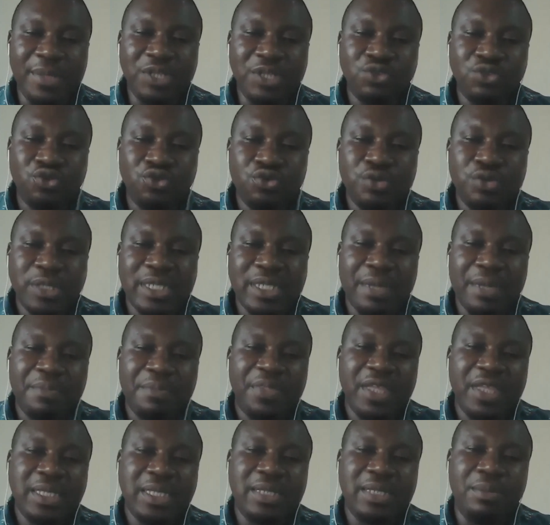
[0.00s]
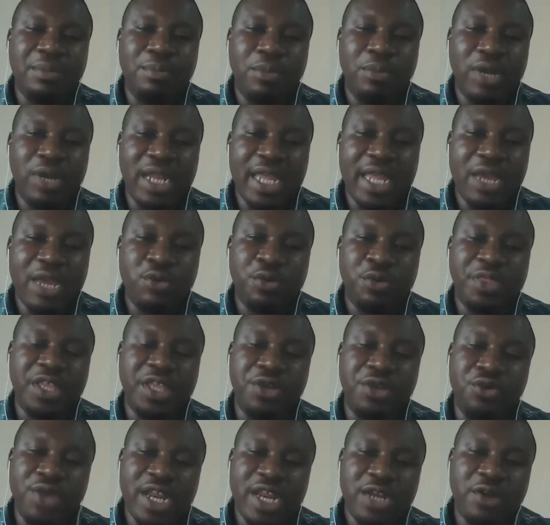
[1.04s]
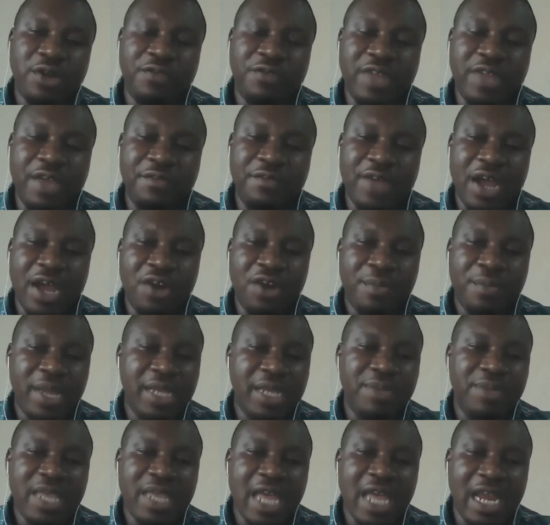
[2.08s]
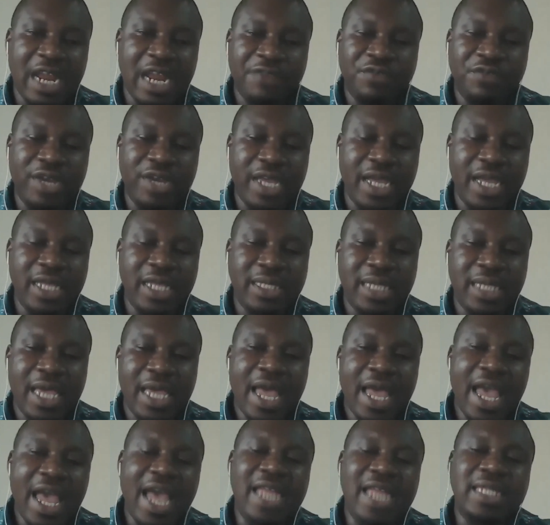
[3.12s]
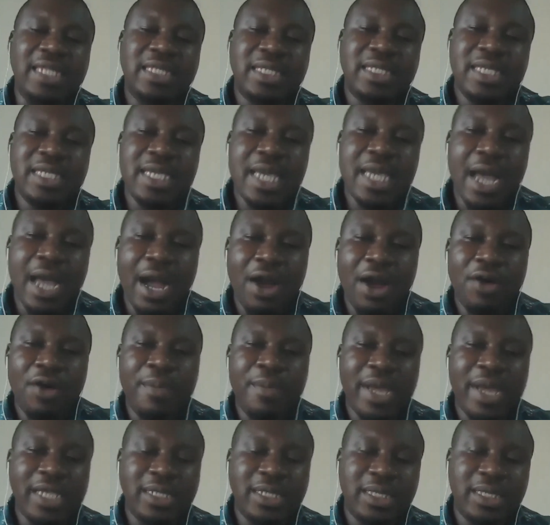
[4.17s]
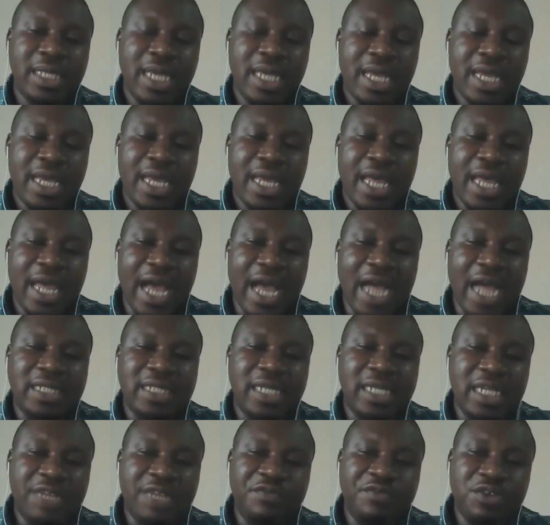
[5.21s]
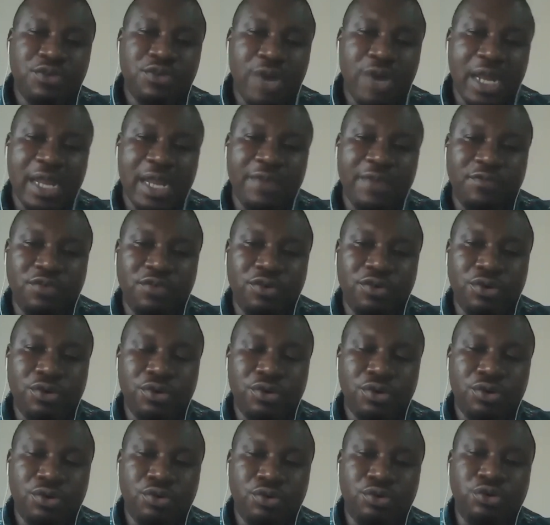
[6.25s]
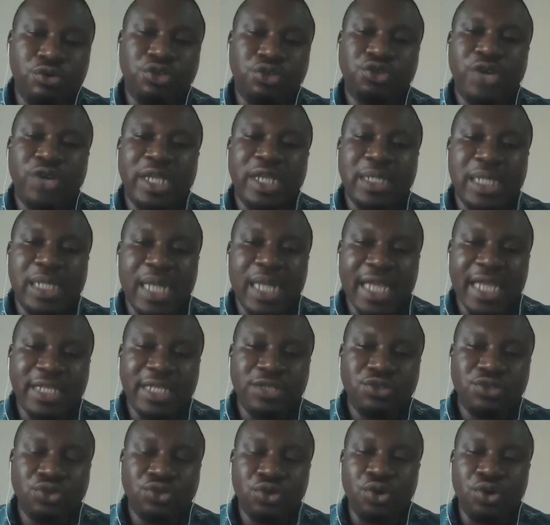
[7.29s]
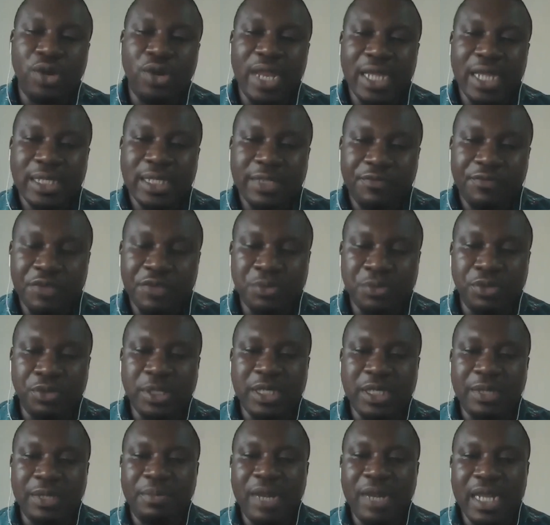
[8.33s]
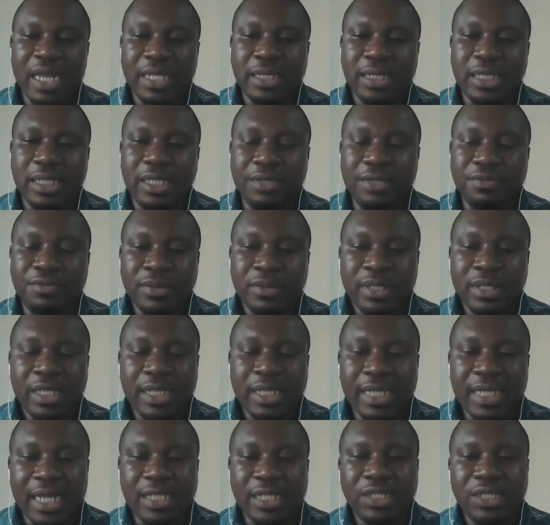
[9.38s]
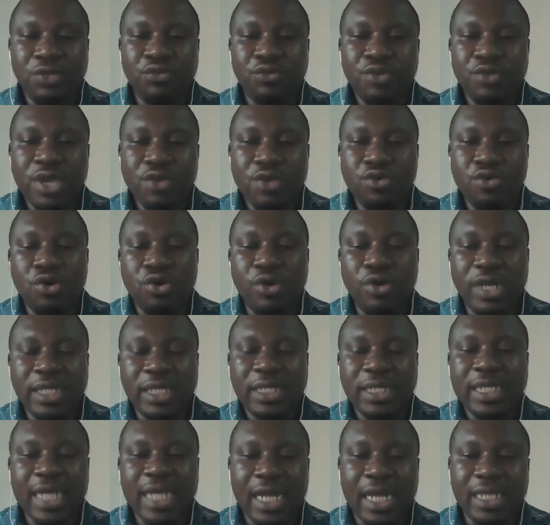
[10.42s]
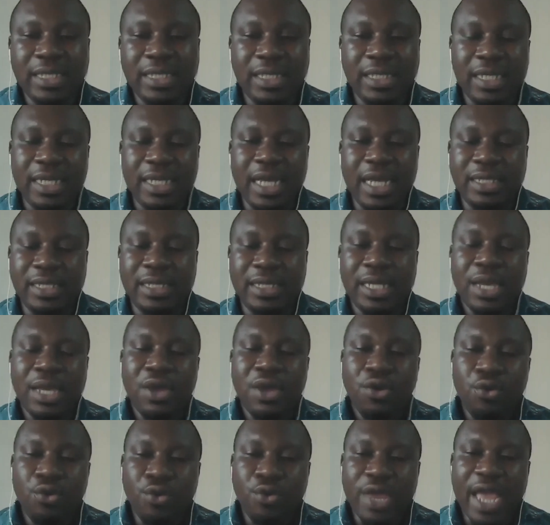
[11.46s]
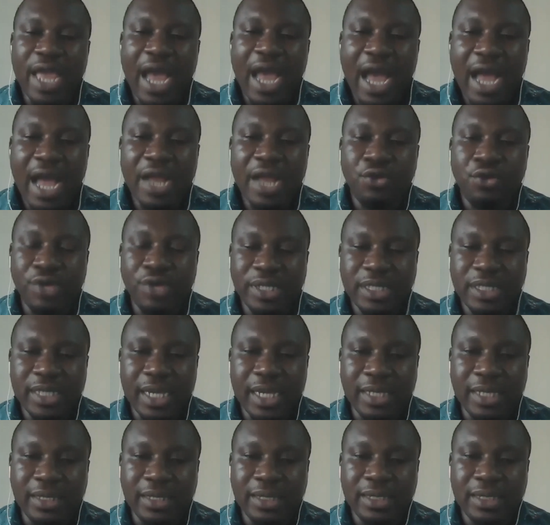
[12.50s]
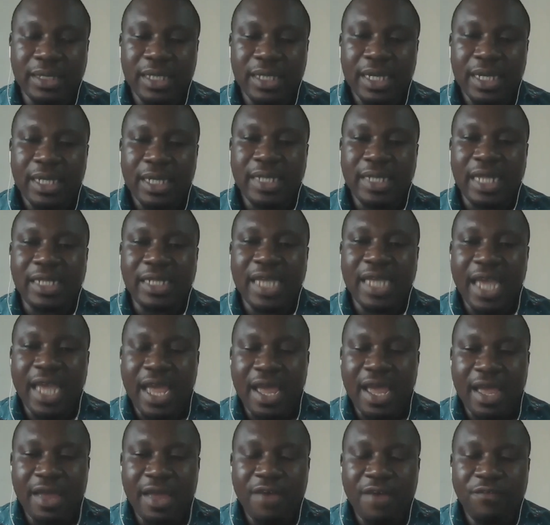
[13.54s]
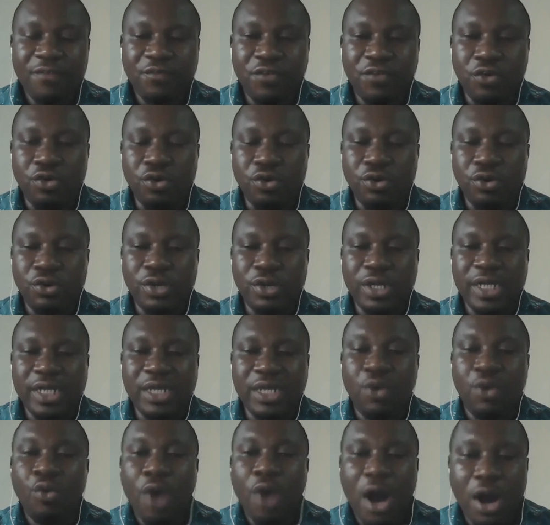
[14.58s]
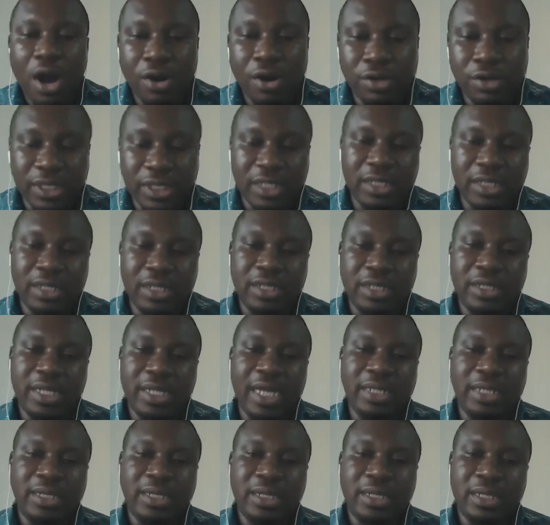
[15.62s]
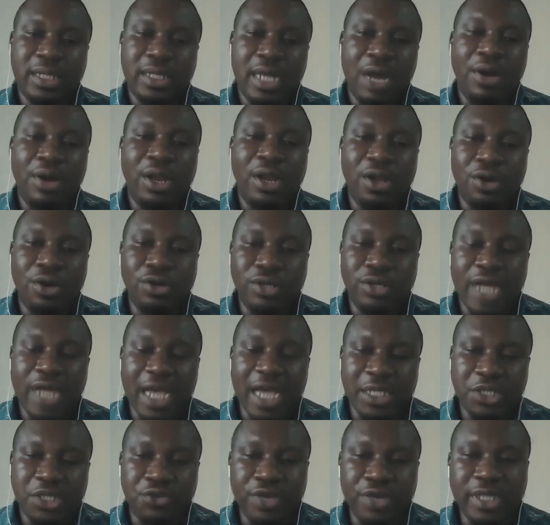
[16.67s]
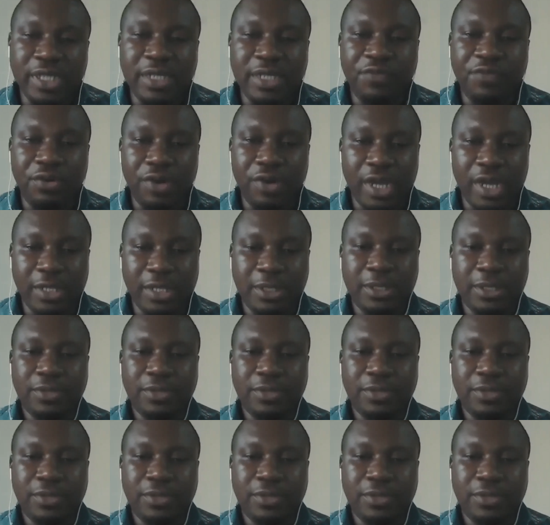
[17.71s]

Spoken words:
do something symbolic with the greening of the environment, be an advocate, and see how best at the individual level will translate into collective responsibility that we will holistically say that we are Christians that care for the world that our Lord has created for us.